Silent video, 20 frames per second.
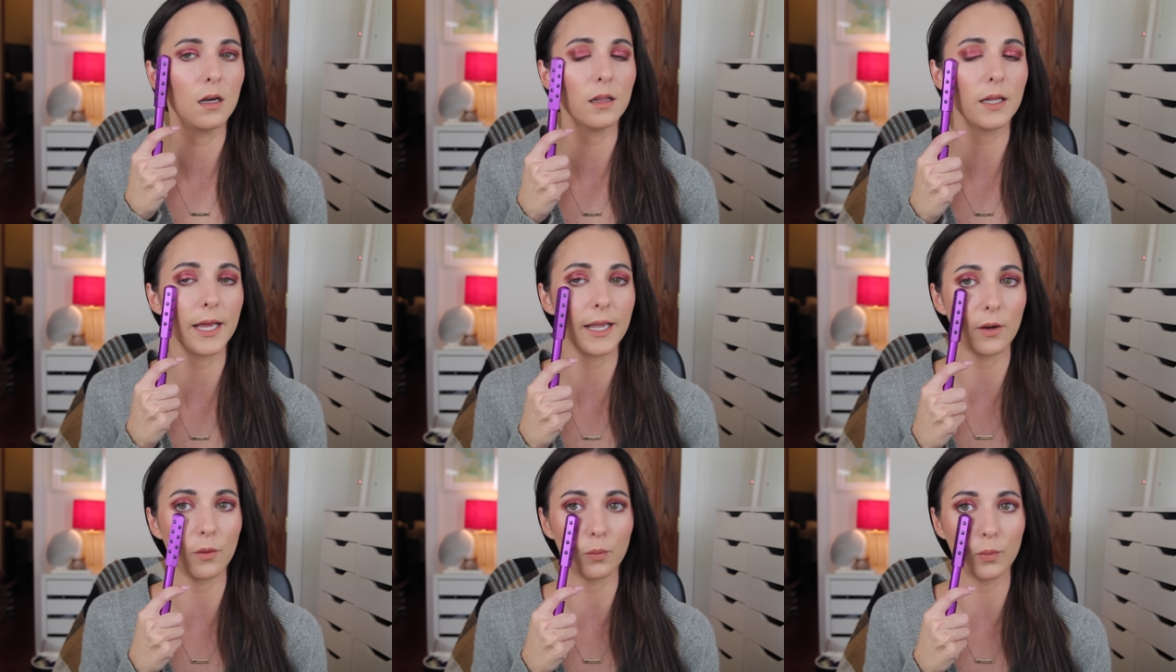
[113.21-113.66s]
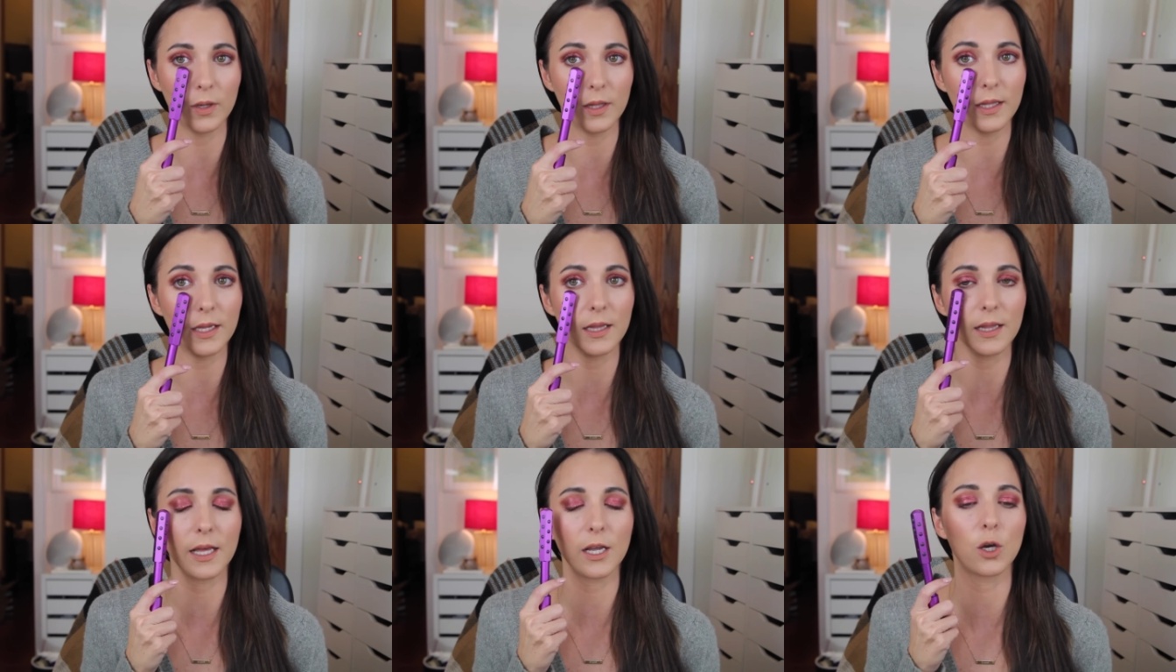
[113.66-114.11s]
like
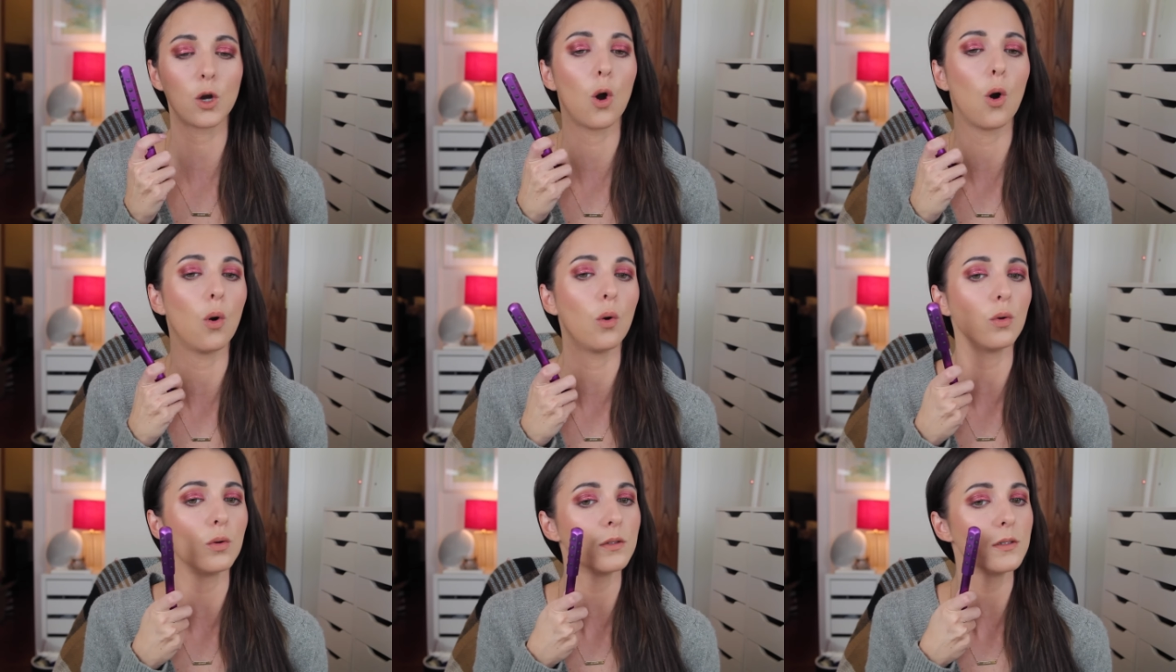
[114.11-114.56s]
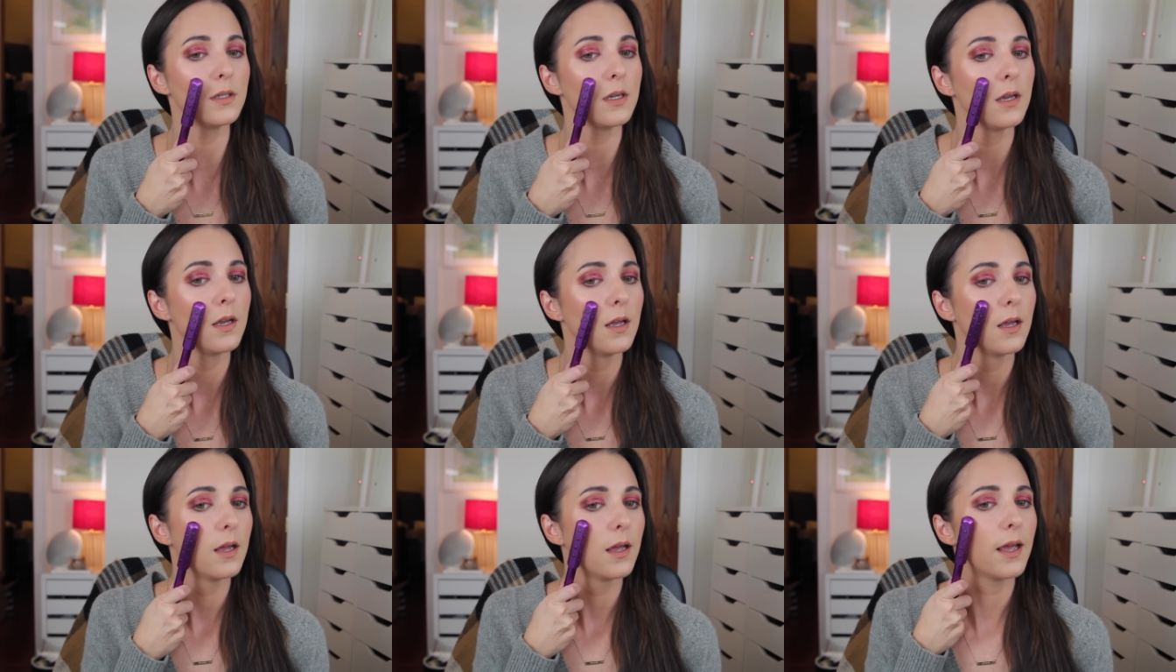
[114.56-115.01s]
really like cold,
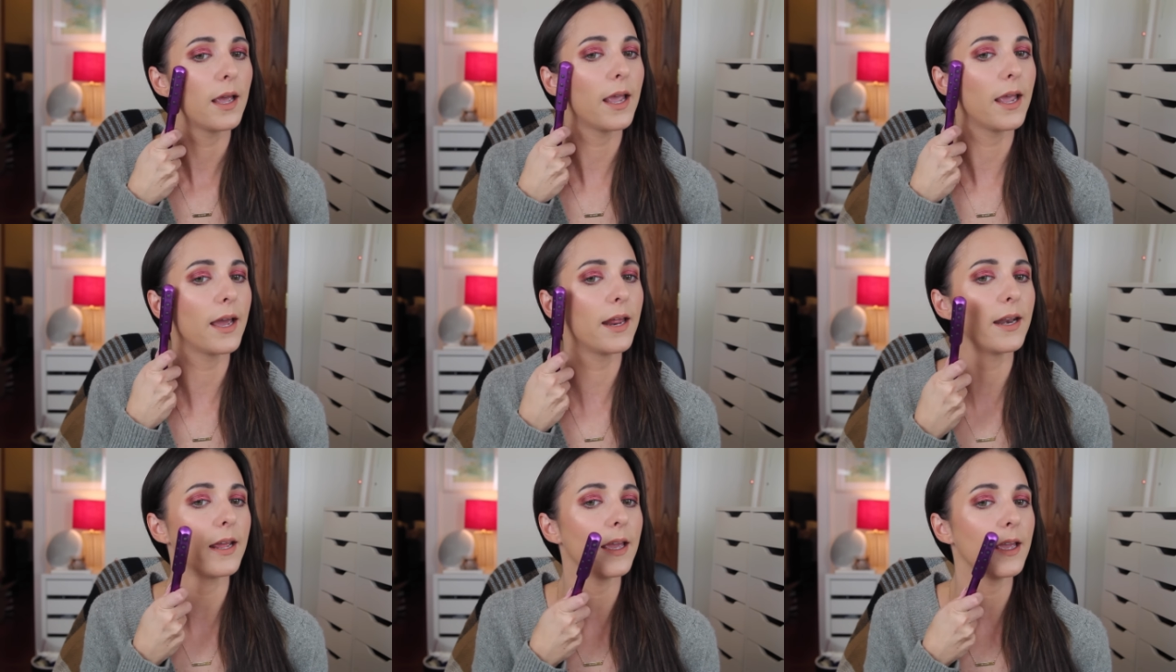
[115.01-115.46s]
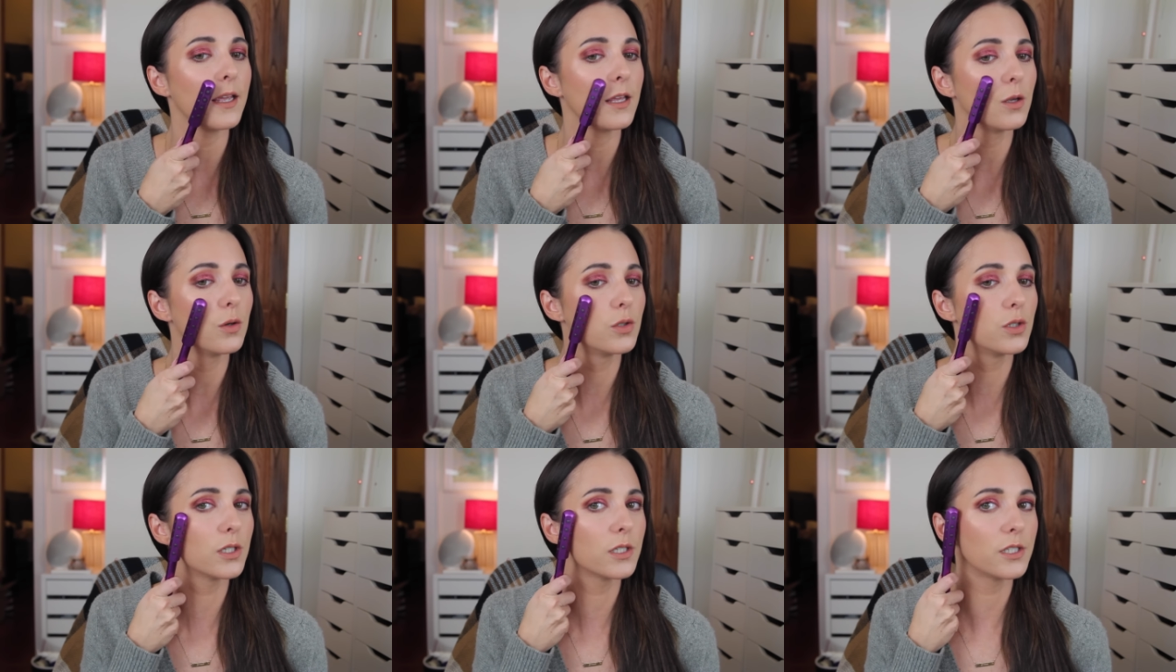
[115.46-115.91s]
and
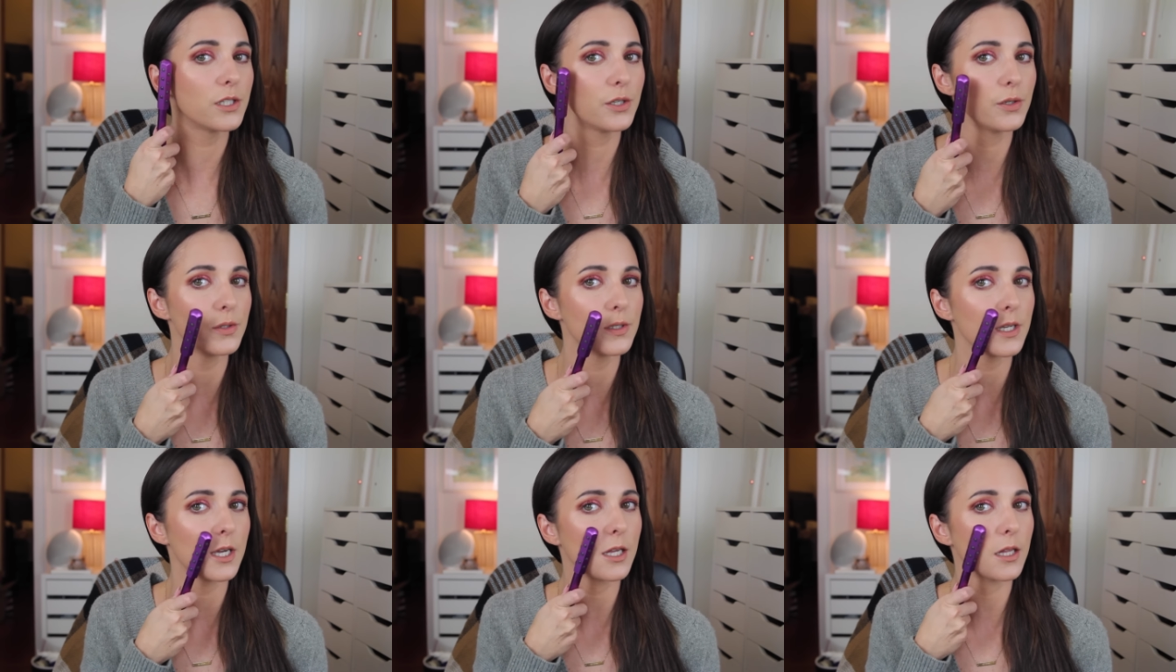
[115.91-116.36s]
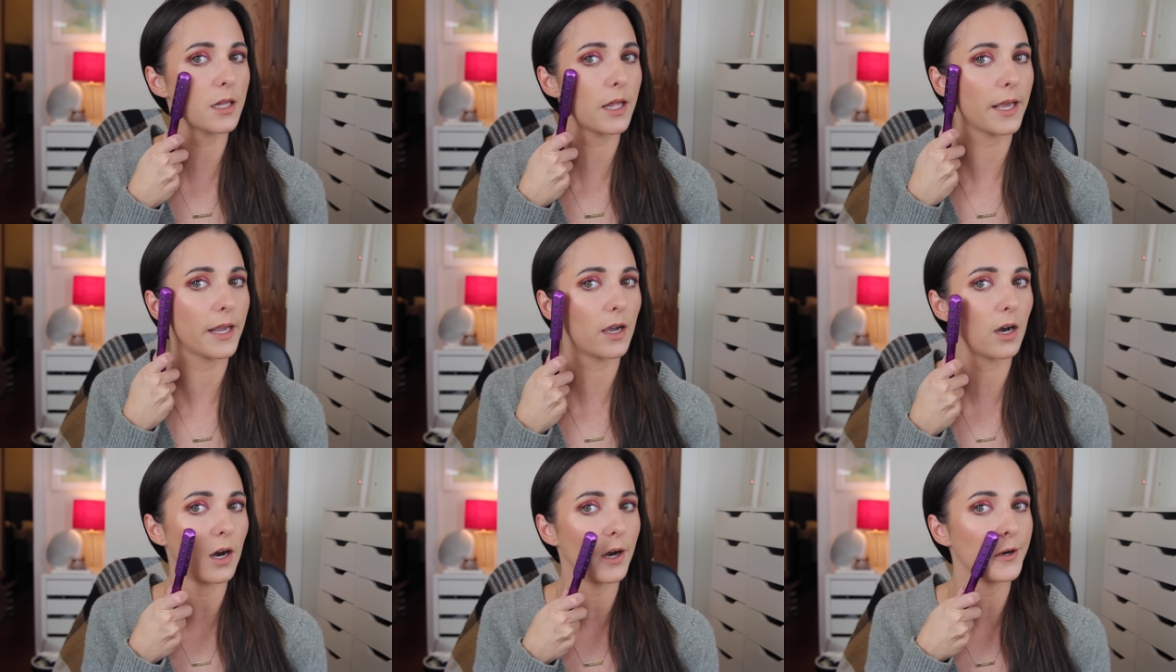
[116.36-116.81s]
you just use it
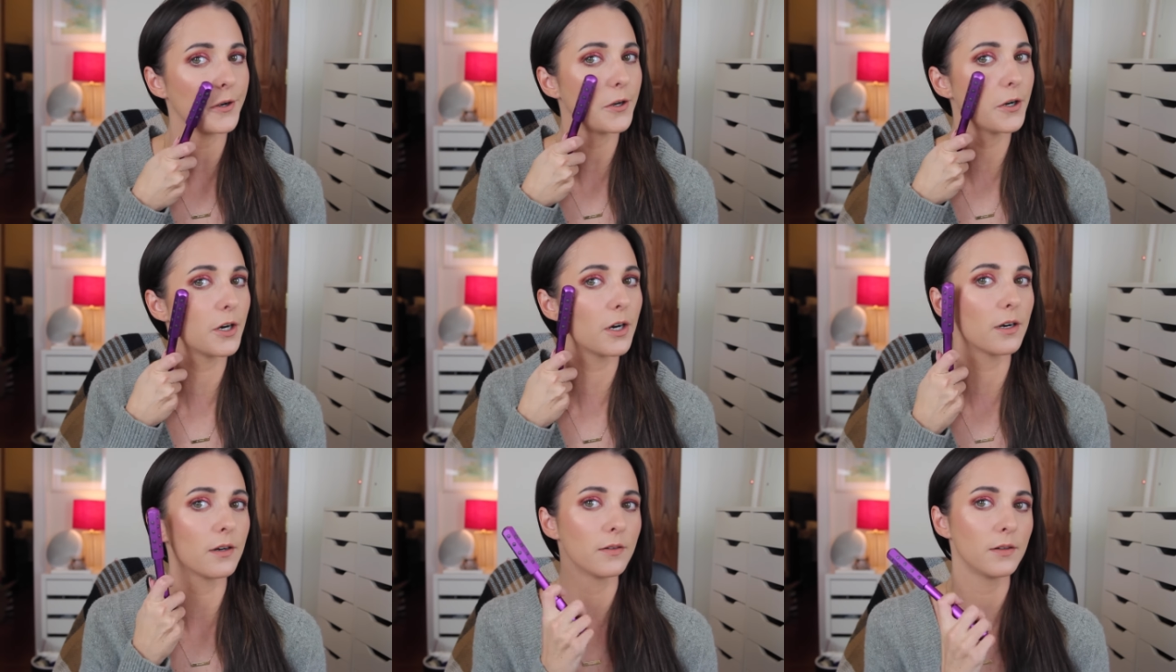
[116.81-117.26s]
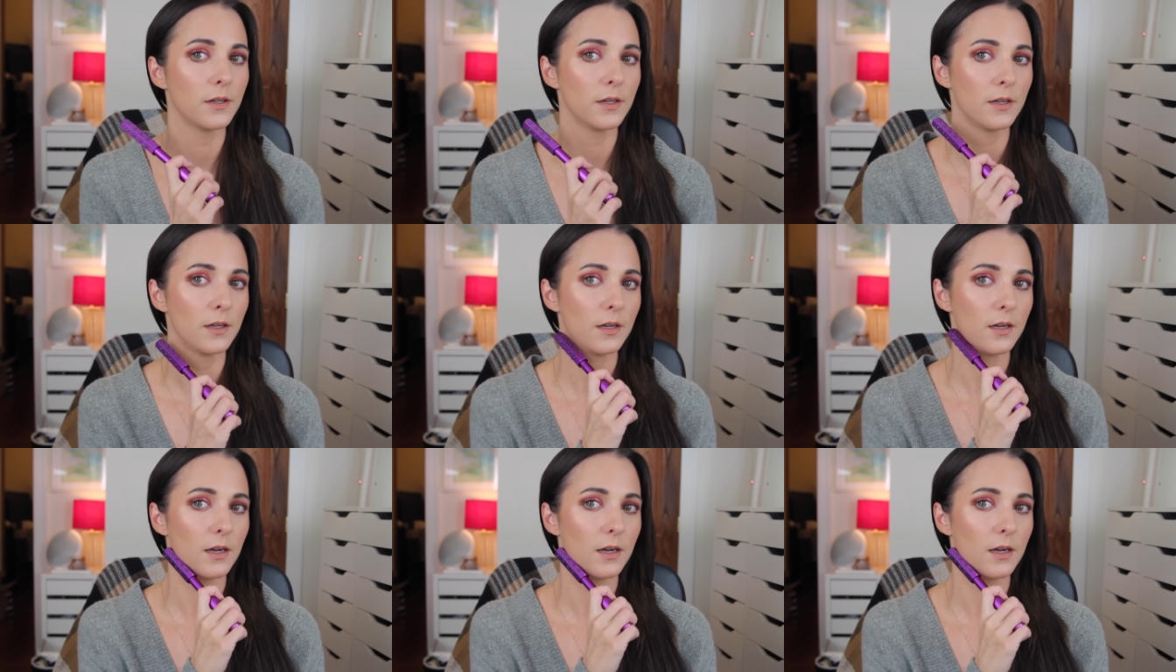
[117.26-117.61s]
like on your